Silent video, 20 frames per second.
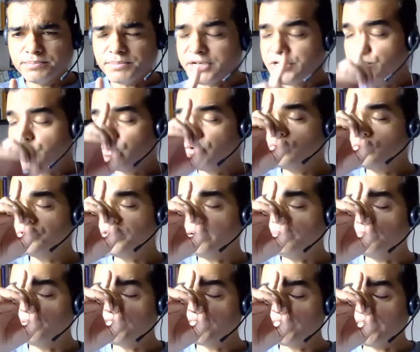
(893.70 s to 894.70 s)
But don't do
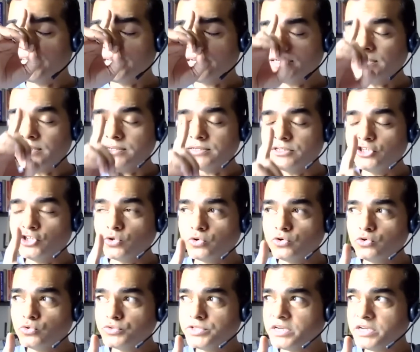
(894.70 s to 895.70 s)
that mistake. Huh?
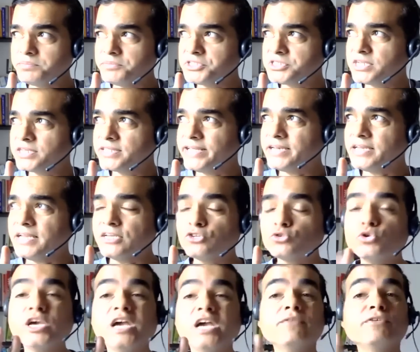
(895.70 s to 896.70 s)
Don't do that mistake that
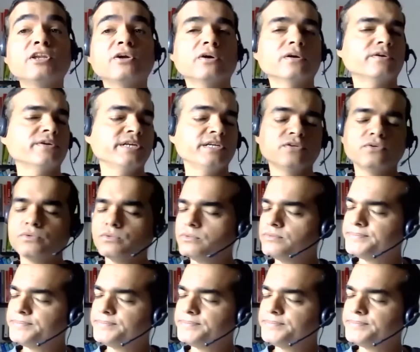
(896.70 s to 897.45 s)
today I will not read.